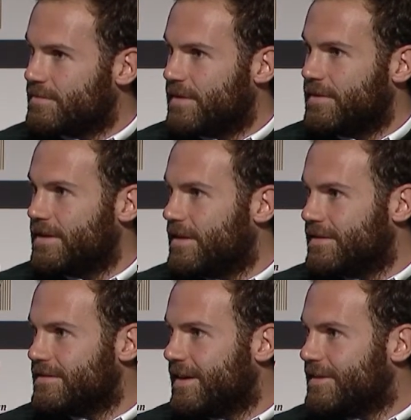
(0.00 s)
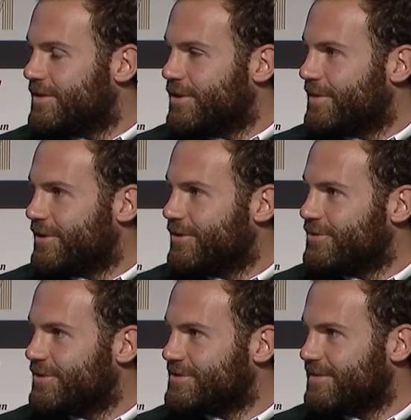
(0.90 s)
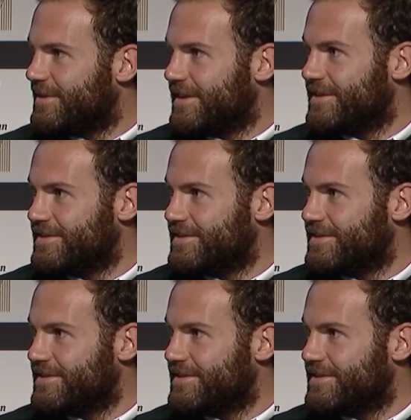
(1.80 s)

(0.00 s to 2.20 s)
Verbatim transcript: Maybe in an anti-doping control or something like this.